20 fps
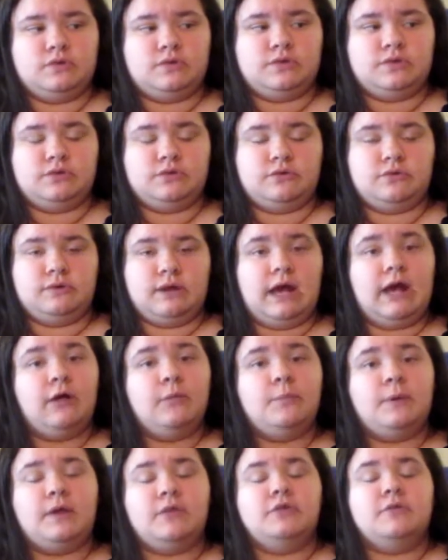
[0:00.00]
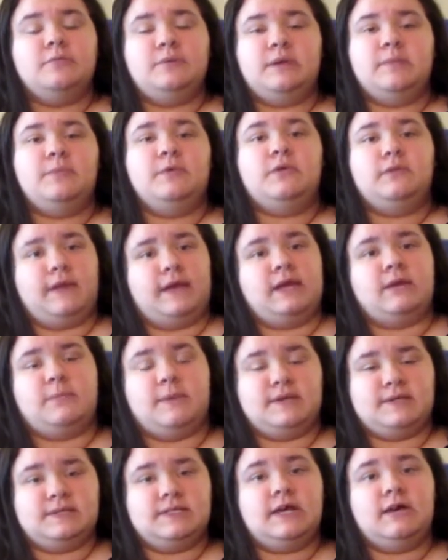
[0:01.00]
to help other people like
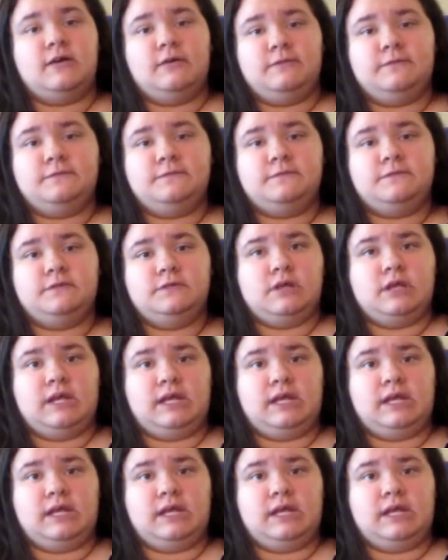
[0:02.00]
myself